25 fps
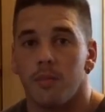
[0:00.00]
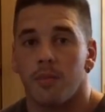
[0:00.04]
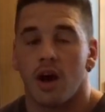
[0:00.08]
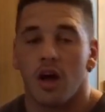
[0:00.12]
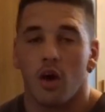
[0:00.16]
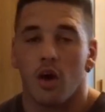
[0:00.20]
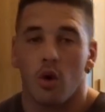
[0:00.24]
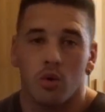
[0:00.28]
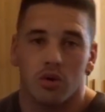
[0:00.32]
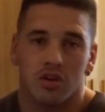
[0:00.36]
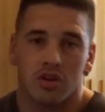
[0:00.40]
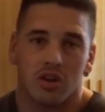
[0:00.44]

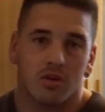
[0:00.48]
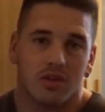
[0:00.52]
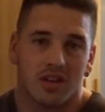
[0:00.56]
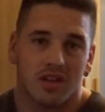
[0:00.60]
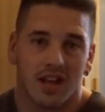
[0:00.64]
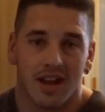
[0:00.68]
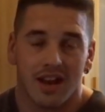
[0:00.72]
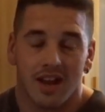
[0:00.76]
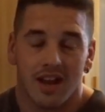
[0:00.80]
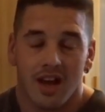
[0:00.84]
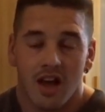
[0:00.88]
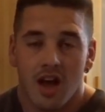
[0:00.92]
I also
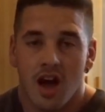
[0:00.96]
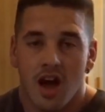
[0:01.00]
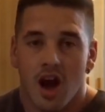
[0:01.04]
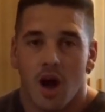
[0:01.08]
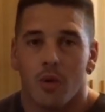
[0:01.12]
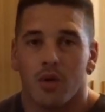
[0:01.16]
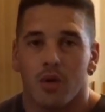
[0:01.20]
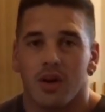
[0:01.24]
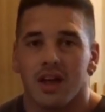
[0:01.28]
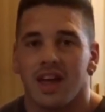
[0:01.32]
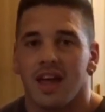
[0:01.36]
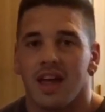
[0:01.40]
said I
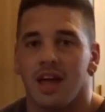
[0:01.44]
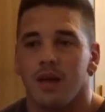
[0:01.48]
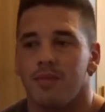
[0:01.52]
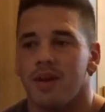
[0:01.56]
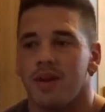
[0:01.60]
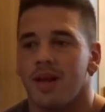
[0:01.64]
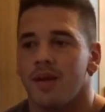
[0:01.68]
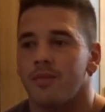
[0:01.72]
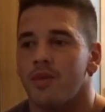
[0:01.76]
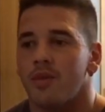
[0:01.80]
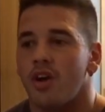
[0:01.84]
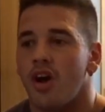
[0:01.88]
want to keep
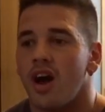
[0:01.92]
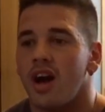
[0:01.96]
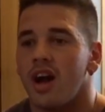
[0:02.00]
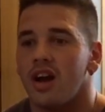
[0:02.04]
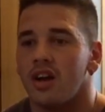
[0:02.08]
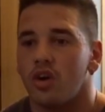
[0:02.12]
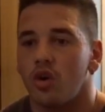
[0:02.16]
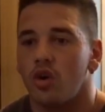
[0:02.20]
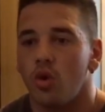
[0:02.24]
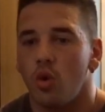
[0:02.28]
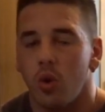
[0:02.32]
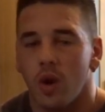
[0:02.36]
them kind
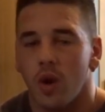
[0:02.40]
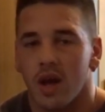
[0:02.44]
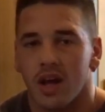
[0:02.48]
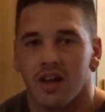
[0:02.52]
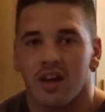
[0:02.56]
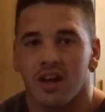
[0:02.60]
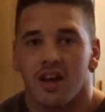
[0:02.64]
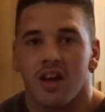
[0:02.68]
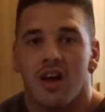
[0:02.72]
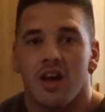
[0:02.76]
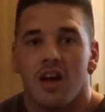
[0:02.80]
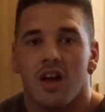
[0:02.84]
of
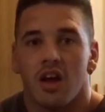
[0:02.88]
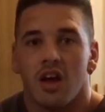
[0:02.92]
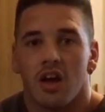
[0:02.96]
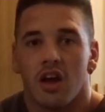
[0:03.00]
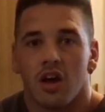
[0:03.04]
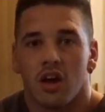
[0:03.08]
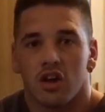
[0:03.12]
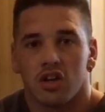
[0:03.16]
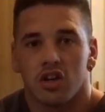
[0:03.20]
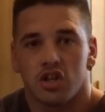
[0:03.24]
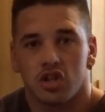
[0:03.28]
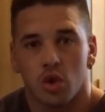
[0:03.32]
quick,
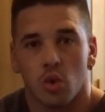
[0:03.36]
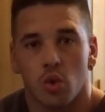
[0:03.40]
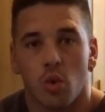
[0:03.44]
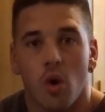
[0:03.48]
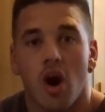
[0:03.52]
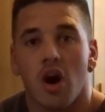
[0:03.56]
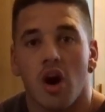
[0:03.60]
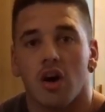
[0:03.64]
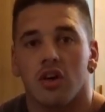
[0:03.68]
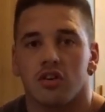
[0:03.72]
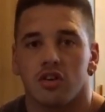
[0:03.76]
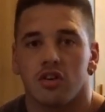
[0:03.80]
short
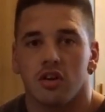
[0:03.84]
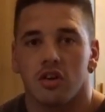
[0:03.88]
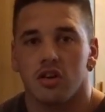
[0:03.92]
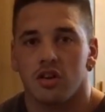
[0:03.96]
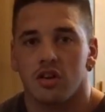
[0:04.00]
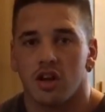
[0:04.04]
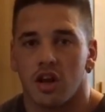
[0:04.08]
answers.